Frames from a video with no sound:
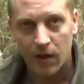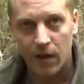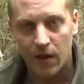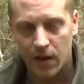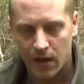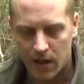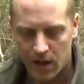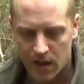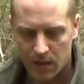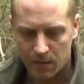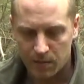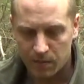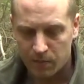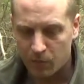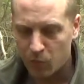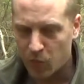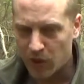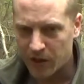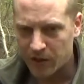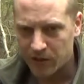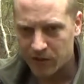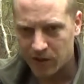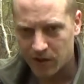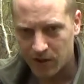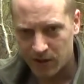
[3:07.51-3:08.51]
when
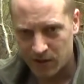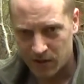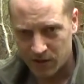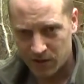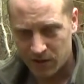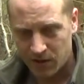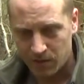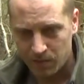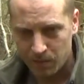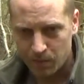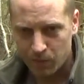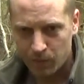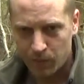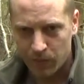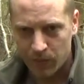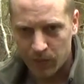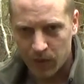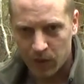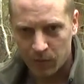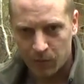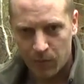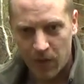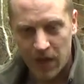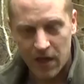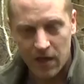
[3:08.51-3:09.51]
it's at
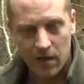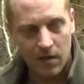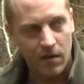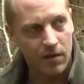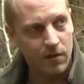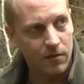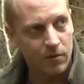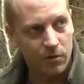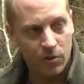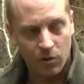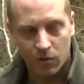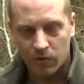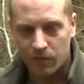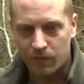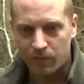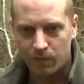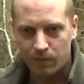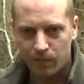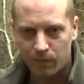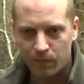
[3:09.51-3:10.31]
the peak sort of